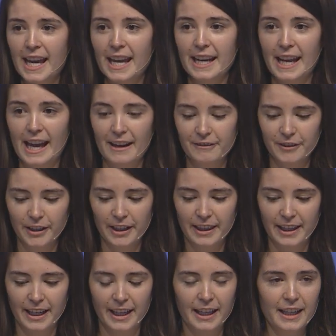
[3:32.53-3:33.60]
and
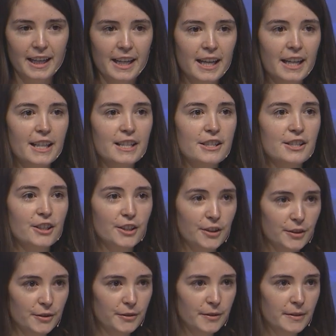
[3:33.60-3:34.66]
everything is
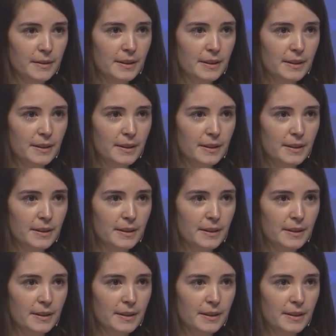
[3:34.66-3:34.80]
you